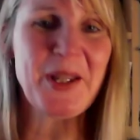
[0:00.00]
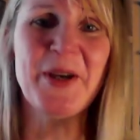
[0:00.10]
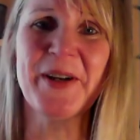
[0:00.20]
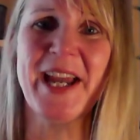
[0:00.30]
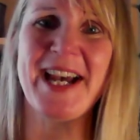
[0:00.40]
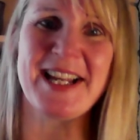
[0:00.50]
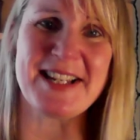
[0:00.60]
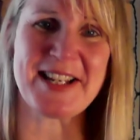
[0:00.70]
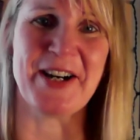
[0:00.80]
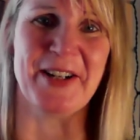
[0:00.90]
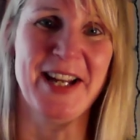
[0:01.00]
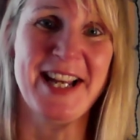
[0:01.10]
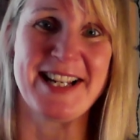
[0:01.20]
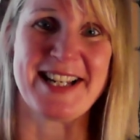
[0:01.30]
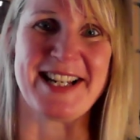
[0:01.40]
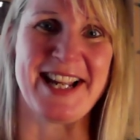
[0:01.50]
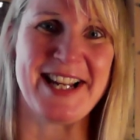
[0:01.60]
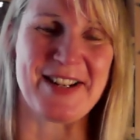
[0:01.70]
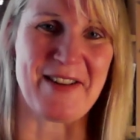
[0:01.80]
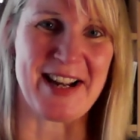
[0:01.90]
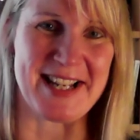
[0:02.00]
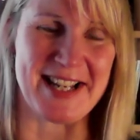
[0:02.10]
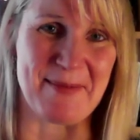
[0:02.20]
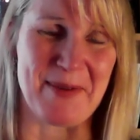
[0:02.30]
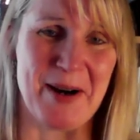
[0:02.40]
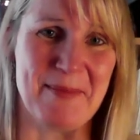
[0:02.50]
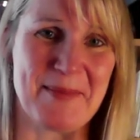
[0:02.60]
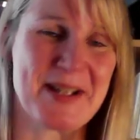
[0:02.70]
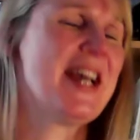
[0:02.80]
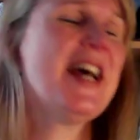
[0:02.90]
Okay, so today's writing prompt.